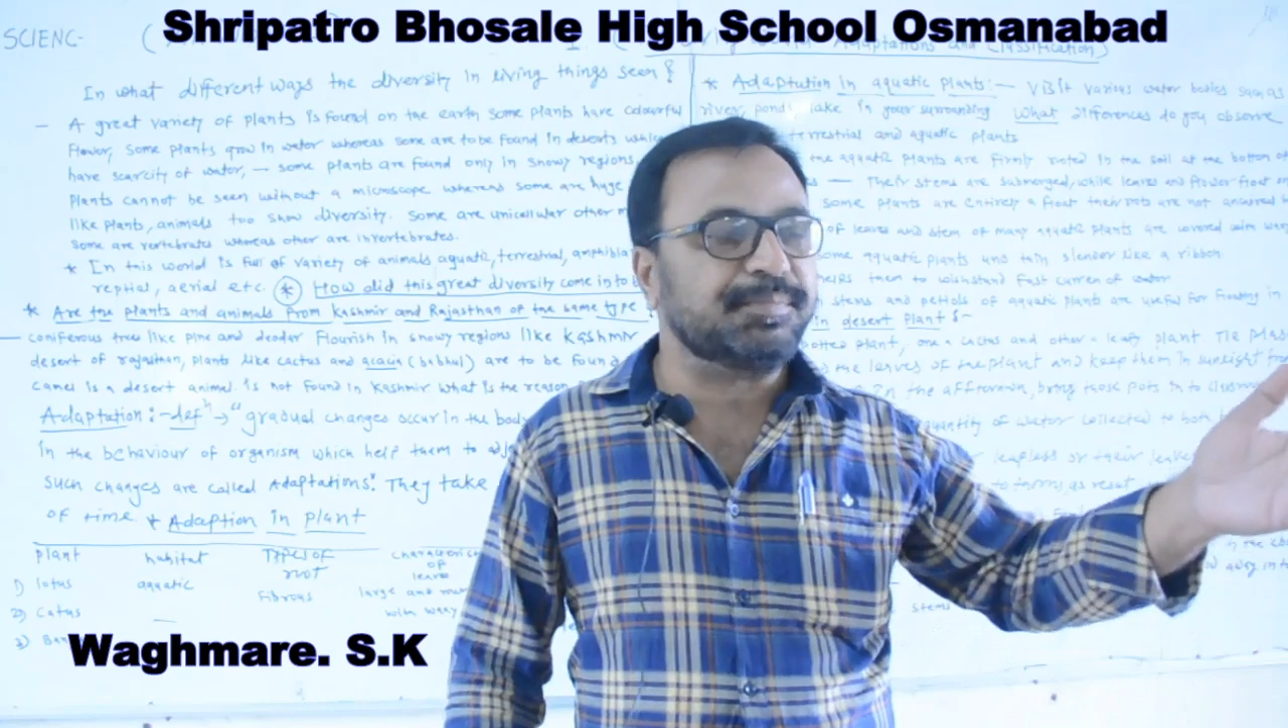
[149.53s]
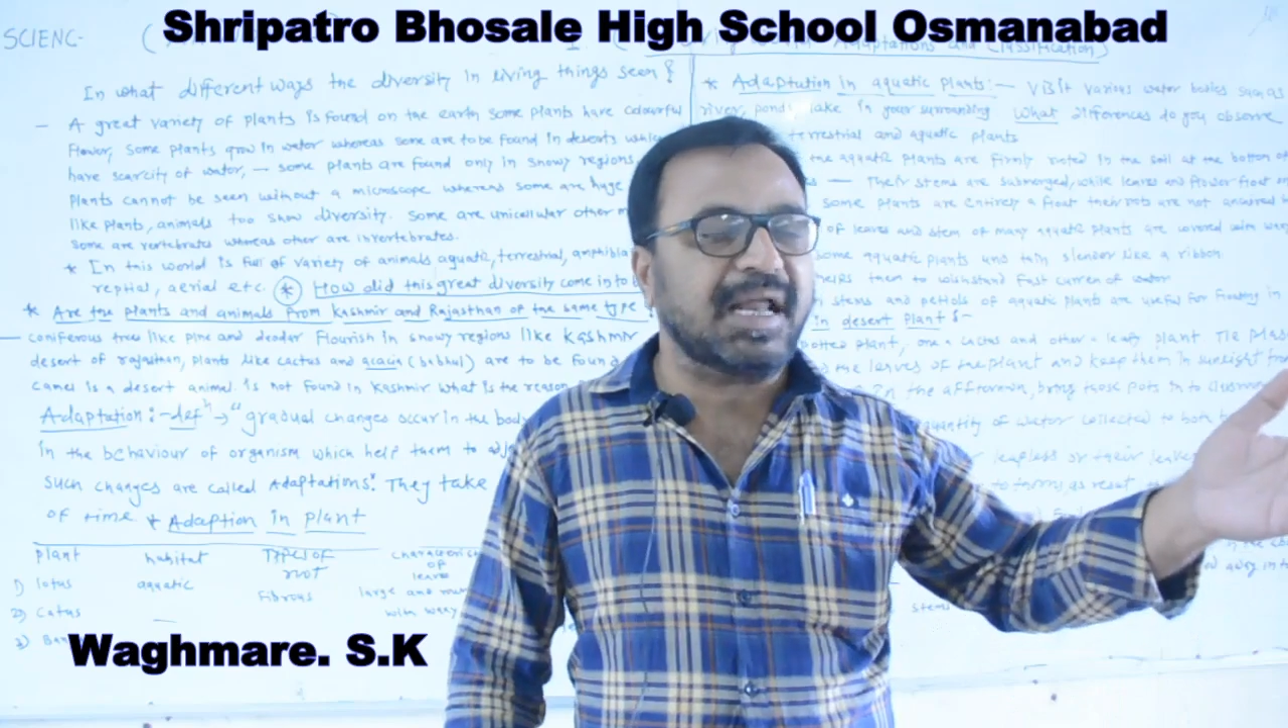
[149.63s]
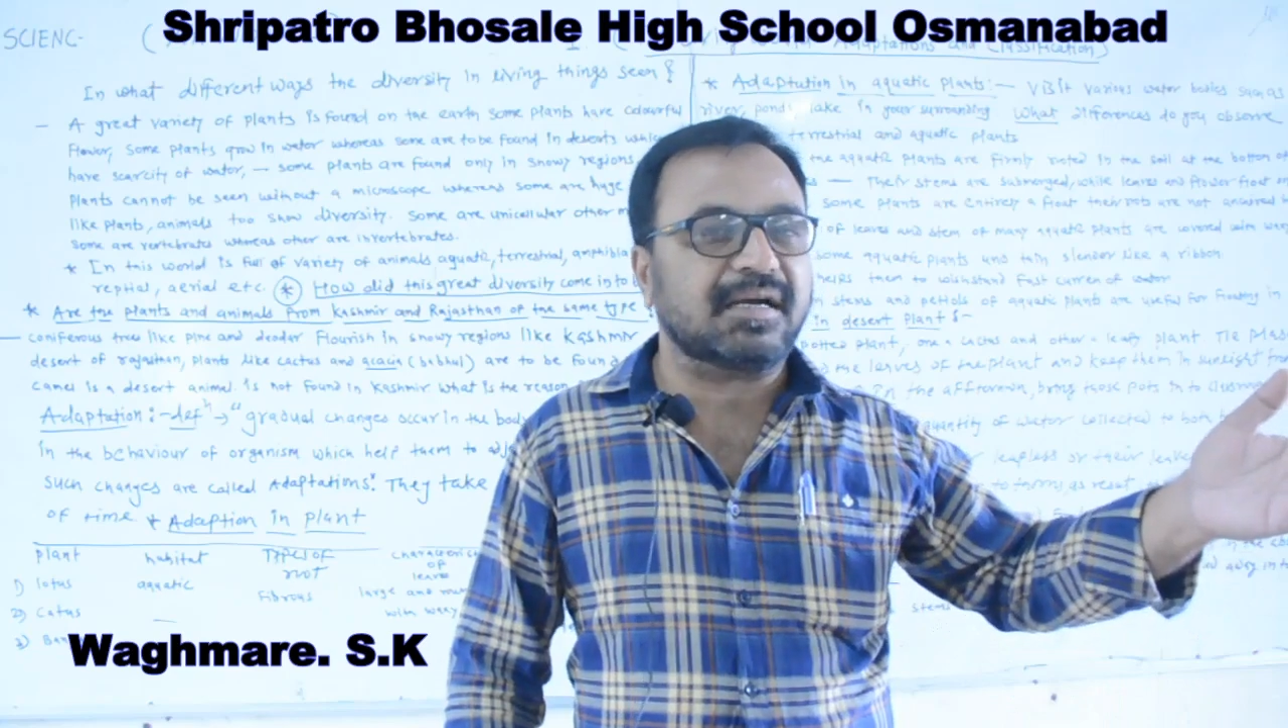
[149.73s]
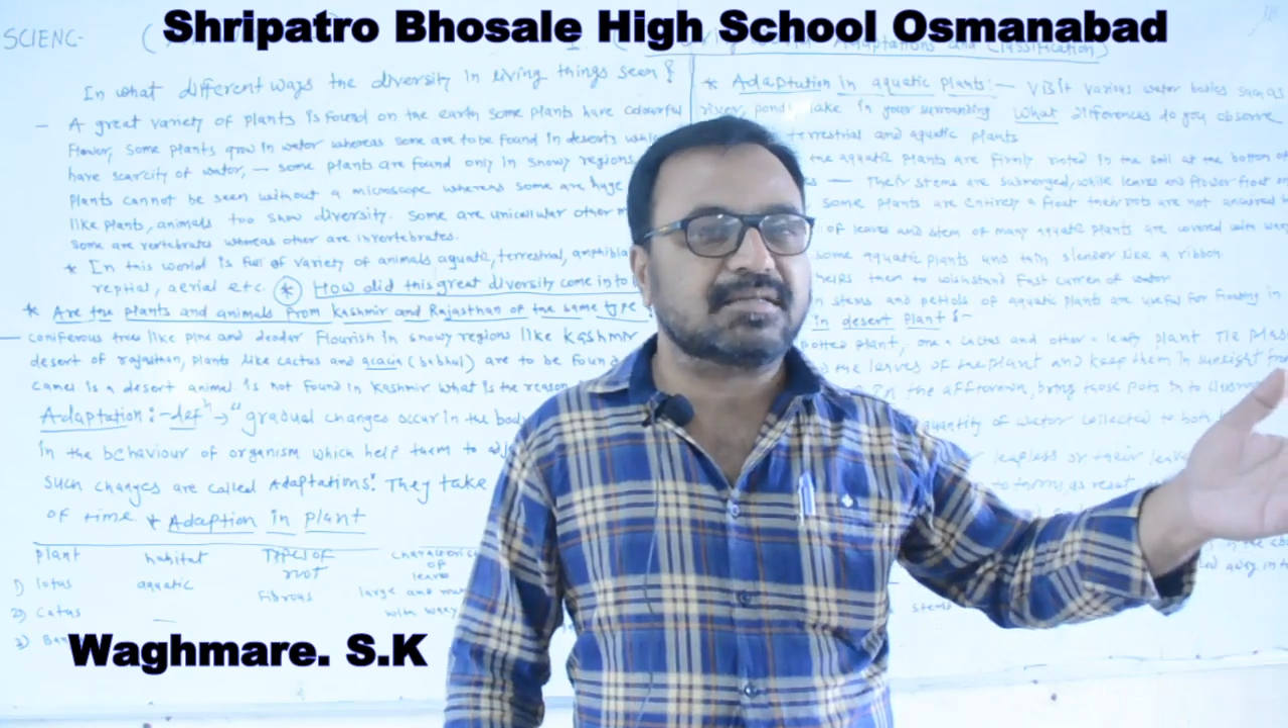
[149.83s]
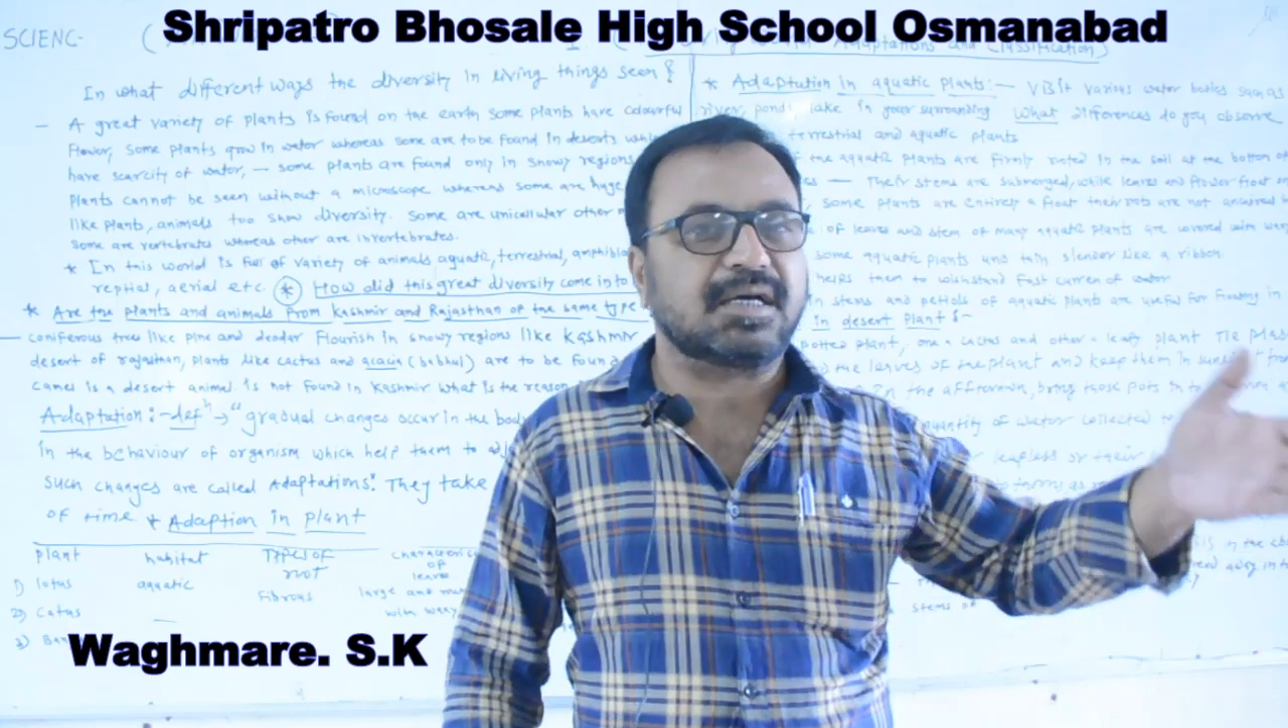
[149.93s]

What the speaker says: plants